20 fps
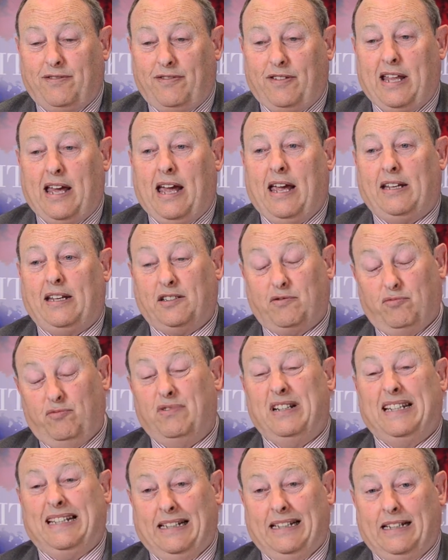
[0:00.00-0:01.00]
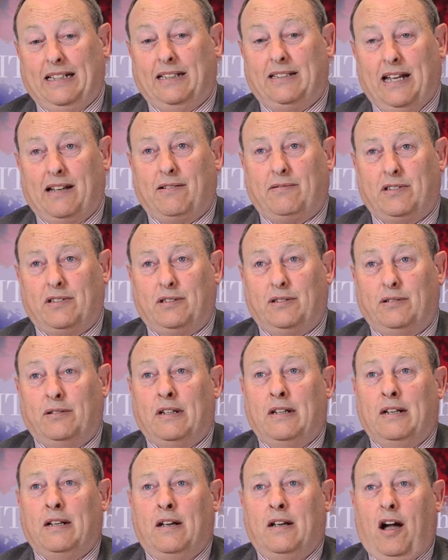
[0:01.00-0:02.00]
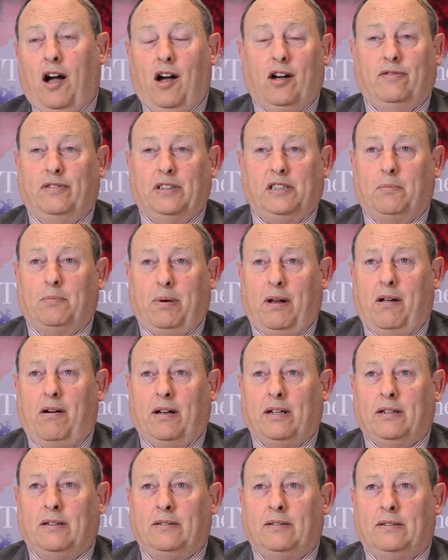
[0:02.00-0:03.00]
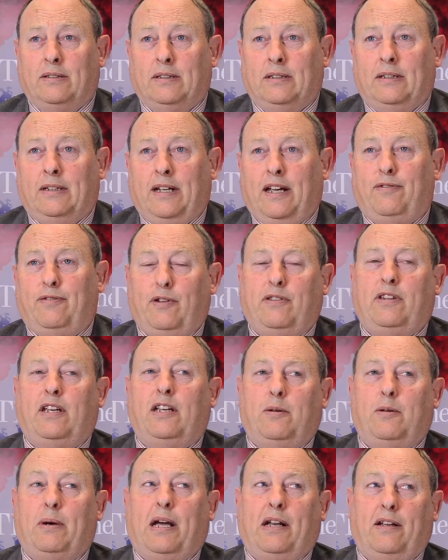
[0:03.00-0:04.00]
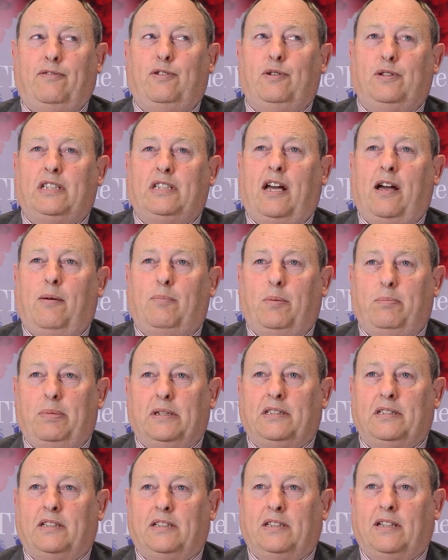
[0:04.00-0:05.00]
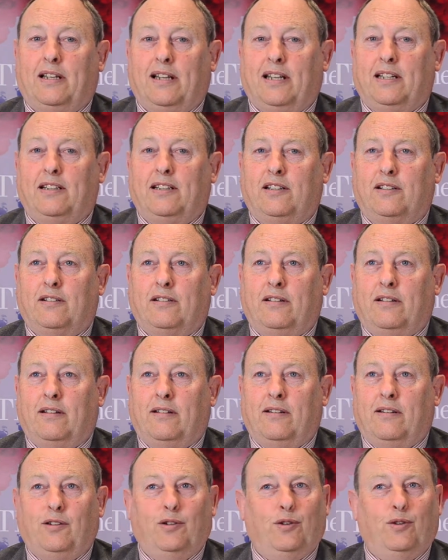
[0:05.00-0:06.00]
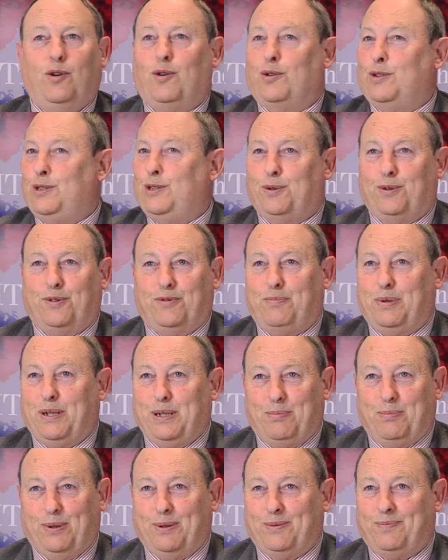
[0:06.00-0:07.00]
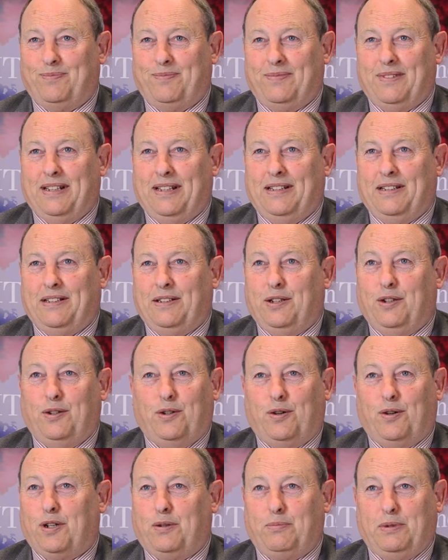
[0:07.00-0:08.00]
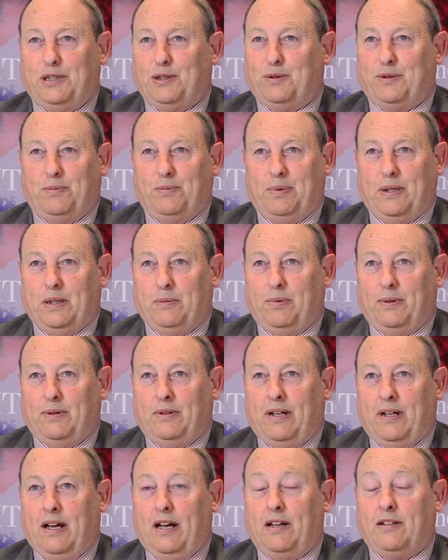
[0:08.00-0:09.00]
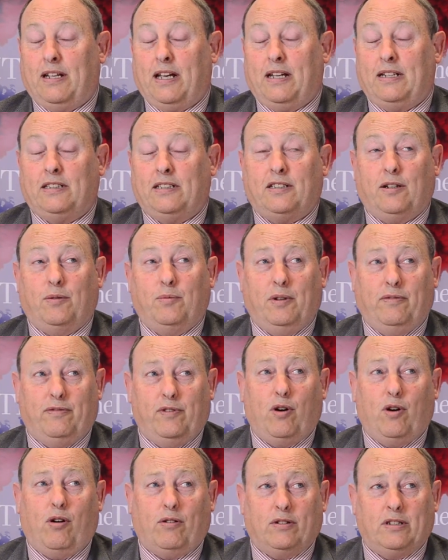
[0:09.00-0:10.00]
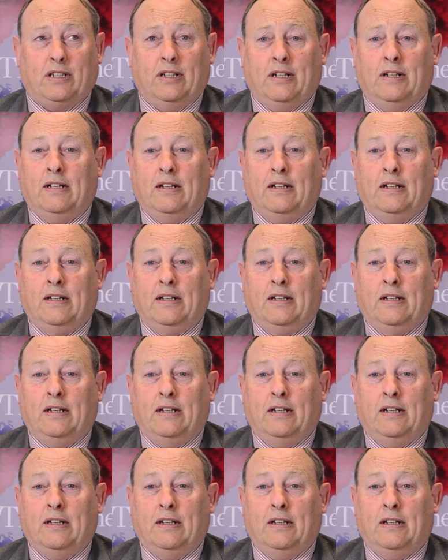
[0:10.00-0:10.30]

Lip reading: for that is really down to oversupply. If you think about it, if you set up a business in Lincoln, you're not short of people. You're not going to be short of people. Okay, so we've got